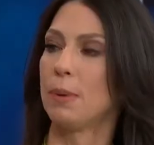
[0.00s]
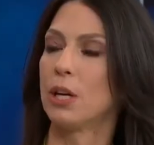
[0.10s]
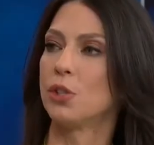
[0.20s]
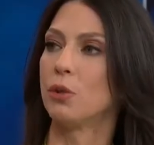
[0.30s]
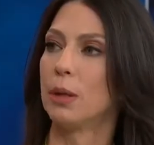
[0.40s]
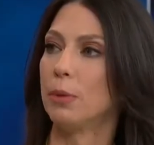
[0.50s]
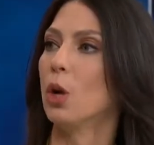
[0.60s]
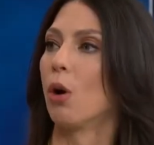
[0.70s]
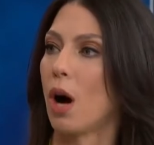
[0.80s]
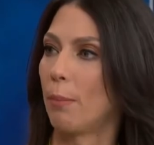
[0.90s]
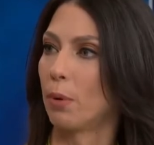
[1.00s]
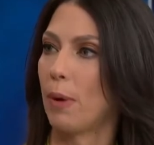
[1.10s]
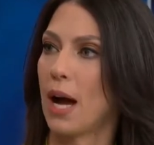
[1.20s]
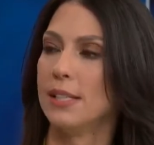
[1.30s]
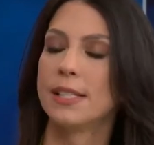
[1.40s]
because you're
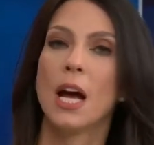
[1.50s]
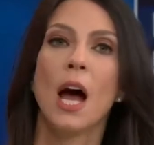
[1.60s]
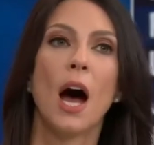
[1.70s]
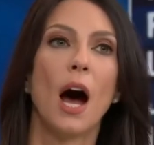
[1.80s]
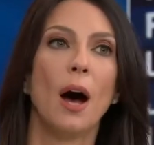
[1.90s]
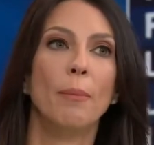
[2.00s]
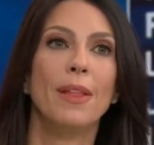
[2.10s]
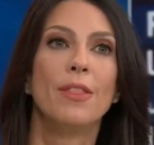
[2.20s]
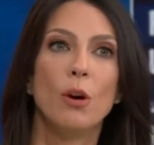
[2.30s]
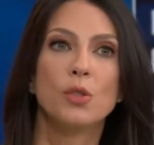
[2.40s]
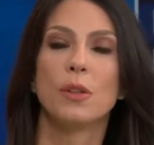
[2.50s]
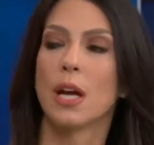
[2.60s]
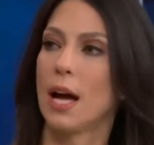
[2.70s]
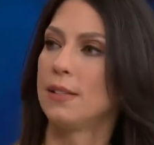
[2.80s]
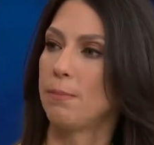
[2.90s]
immunocompromised, those are
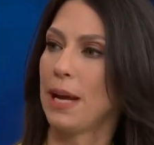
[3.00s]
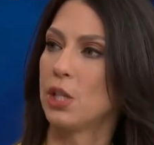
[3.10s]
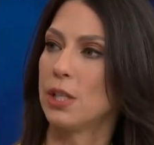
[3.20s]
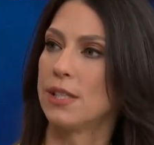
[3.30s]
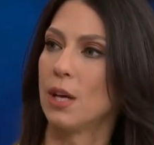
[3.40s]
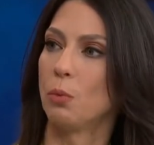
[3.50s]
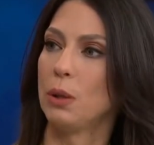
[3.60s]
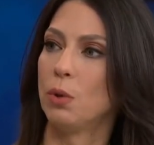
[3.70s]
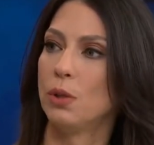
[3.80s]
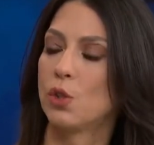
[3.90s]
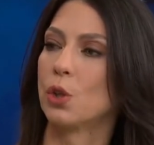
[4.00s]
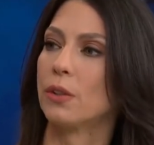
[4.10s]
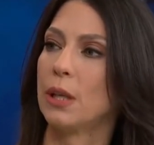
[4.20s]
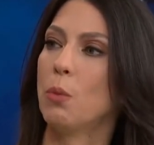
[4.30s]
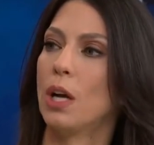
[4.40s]
the kinds of patients that we would
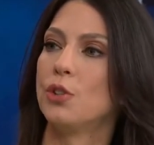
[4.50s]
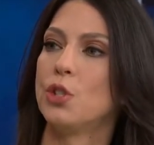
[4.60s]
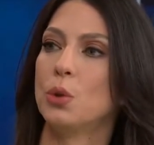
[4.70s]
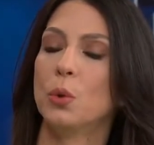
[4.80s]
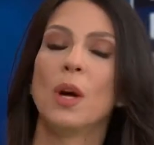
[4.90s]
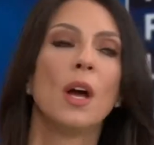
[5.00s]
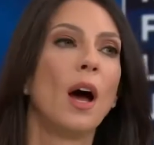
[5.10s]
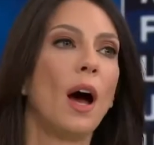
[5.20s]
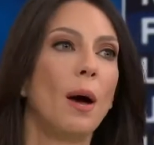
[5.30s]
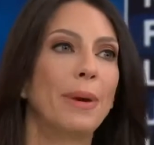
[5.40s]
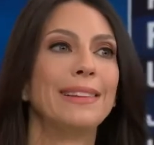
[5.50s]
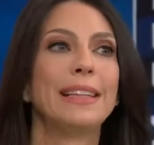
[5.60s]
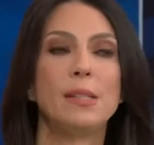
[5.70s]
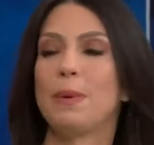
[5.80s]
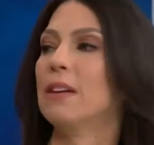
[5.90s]
certainly want to at
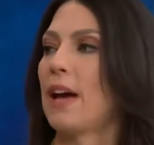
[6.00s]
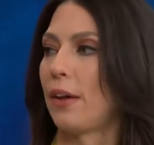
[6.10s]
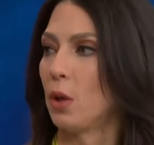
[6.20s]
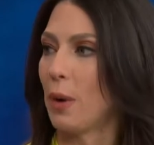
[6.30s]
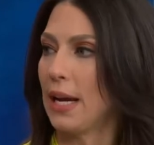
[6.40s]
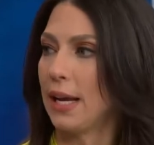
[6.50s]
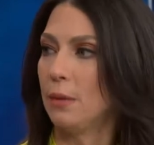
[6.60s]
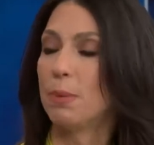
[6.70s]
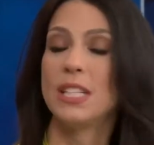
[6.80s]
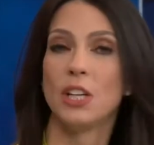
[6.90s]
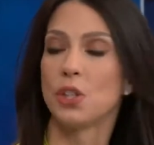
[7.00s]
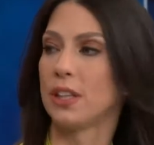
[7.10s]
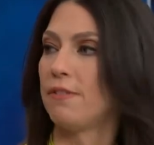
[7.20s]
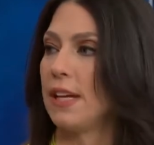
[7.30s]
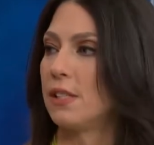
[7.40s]
least be evaluated,
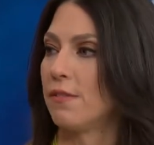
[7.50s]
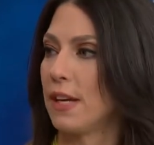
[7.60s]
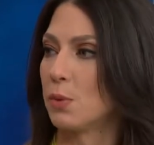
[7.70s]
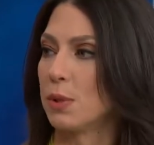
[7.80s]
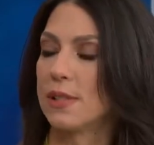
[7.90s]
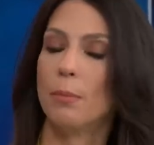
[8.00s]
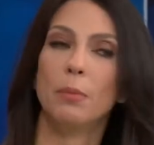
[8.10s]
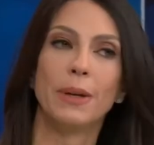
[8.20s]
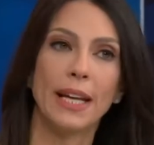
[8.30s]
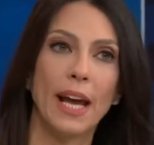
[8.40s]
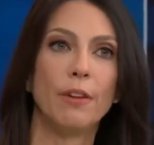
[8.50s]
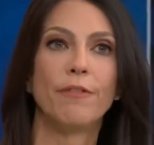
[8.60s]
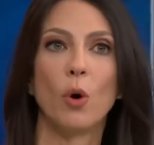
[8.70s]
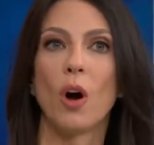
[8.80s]
potentially face-to-face with someone. But again, a phone